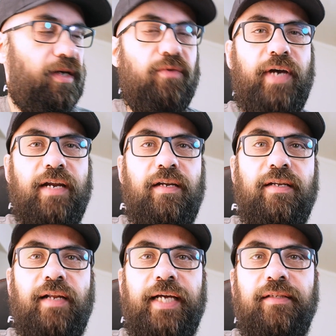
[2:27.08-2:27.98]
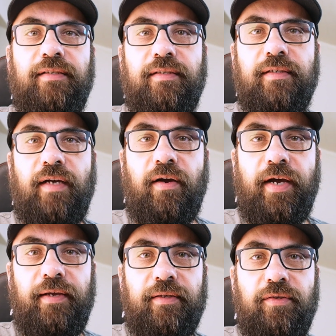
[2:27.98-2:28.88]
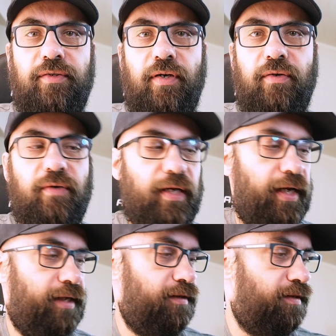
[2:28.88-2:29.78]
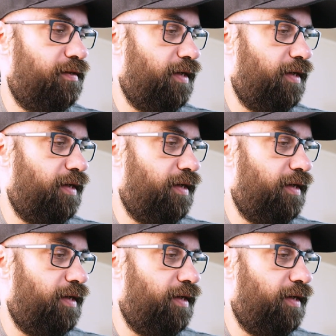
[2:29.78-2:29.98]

you kind of need a lens. Okay, so a lens.